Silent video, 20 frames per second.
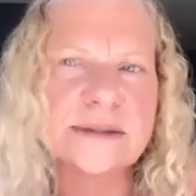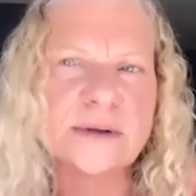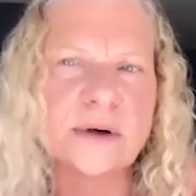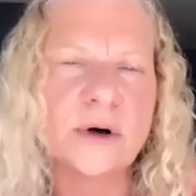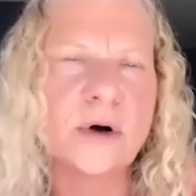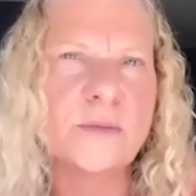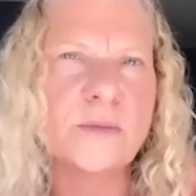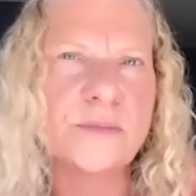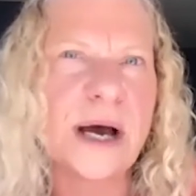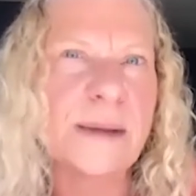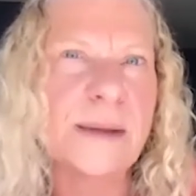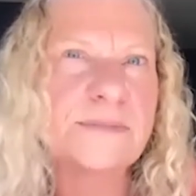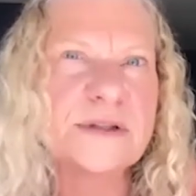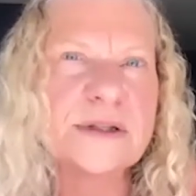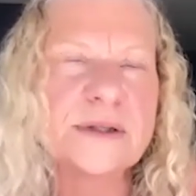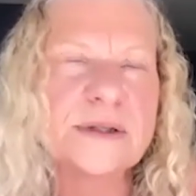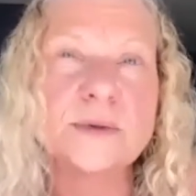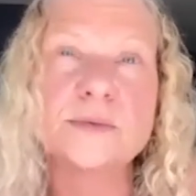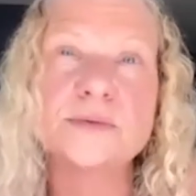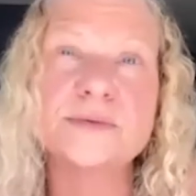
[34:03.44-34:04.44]
up
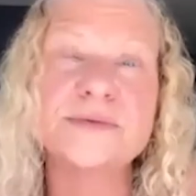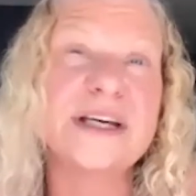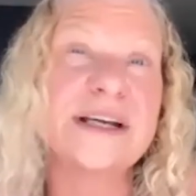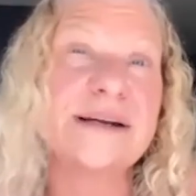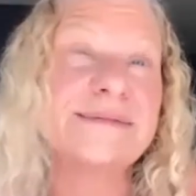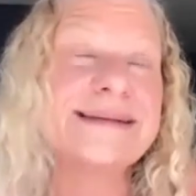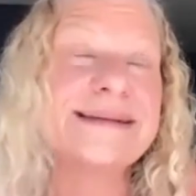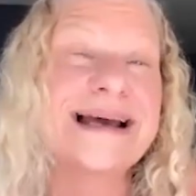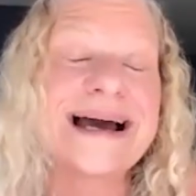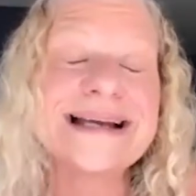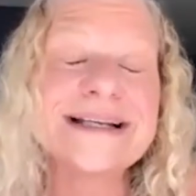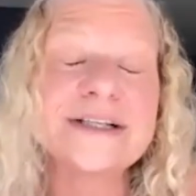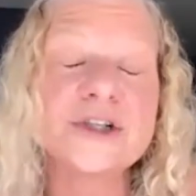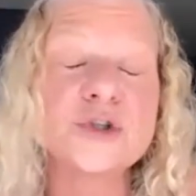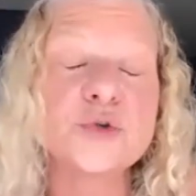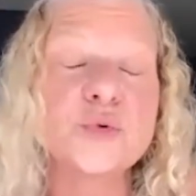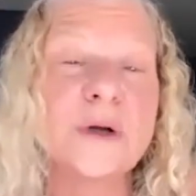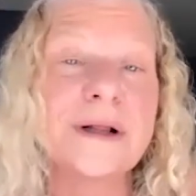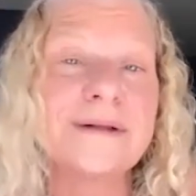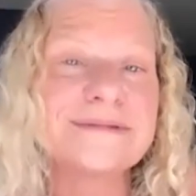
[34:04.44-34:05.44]
to 9 to
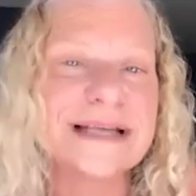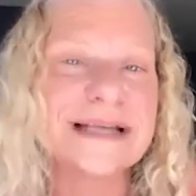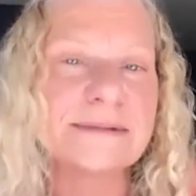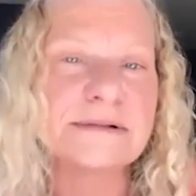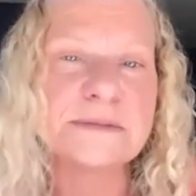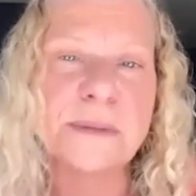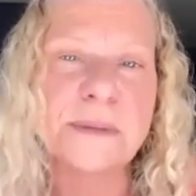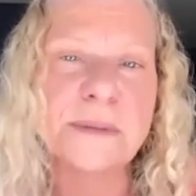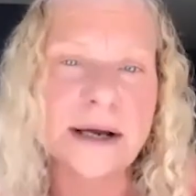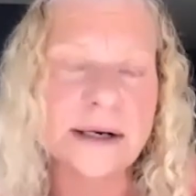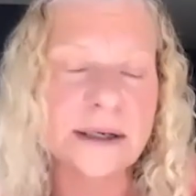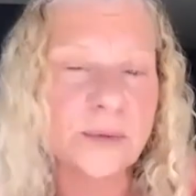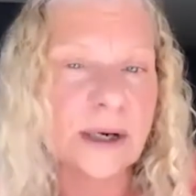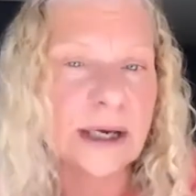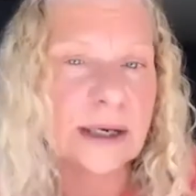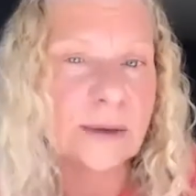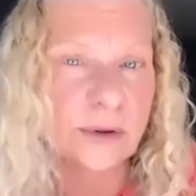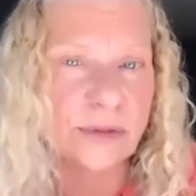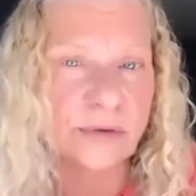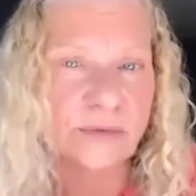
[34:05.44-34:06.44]
12 times body
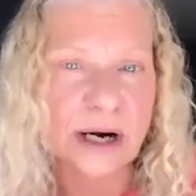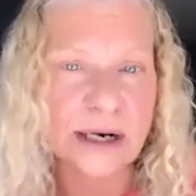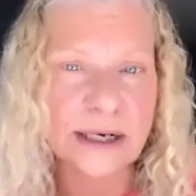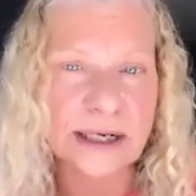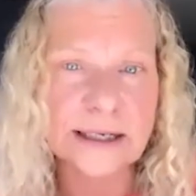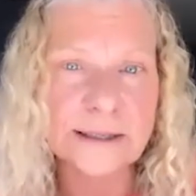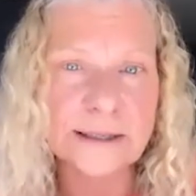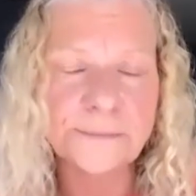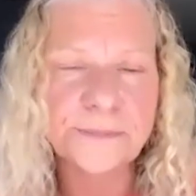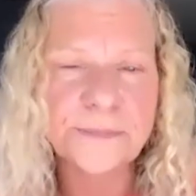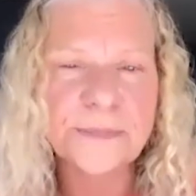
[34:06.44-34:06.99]
weight with running.